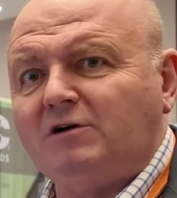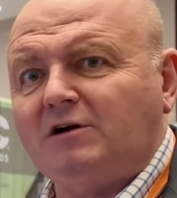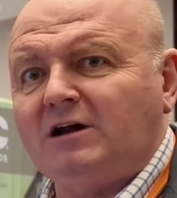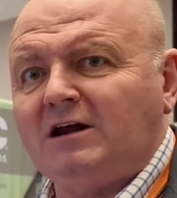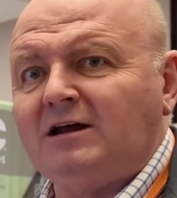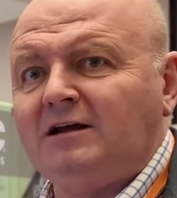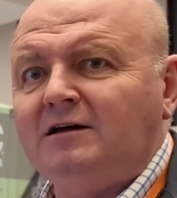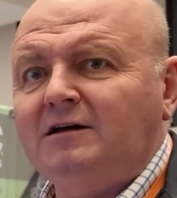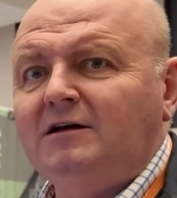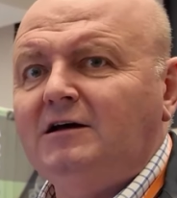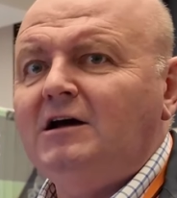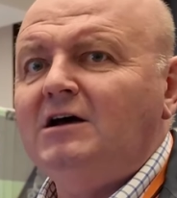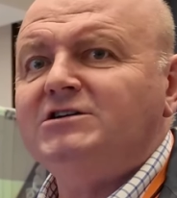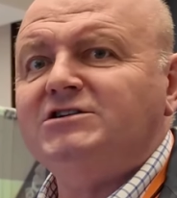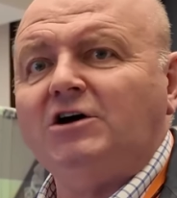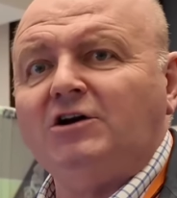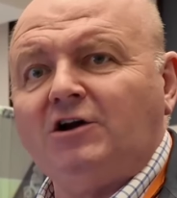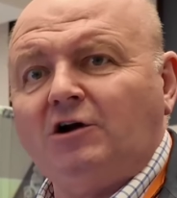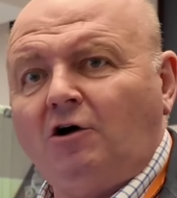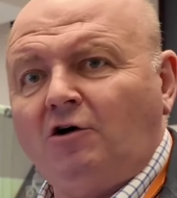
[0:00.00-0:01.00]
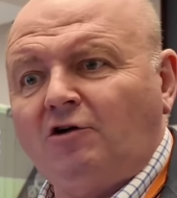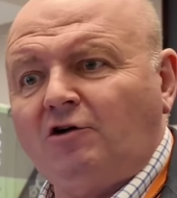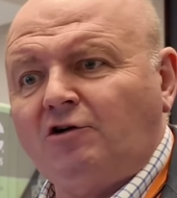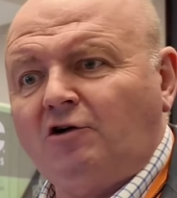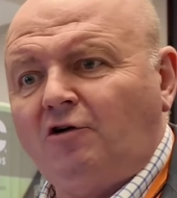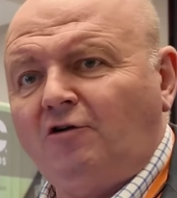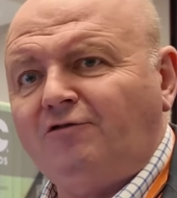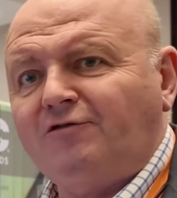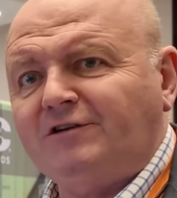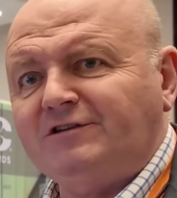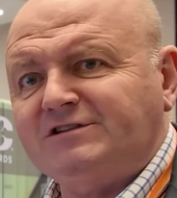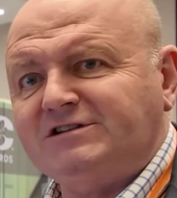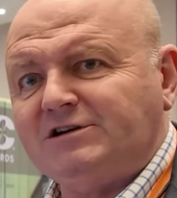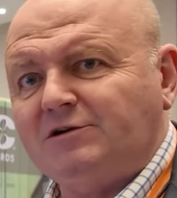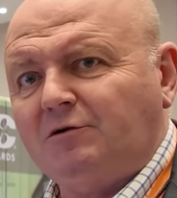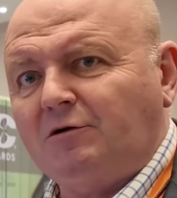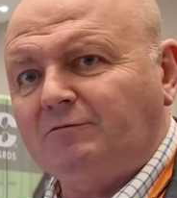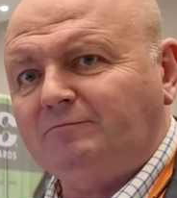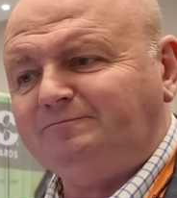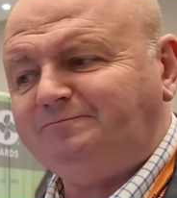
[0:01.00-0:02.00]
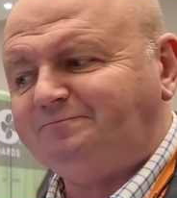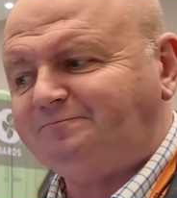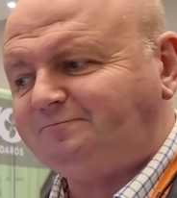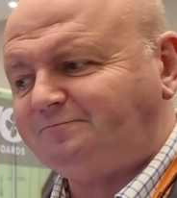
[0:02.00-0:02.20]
running, turn it on and off, and so on.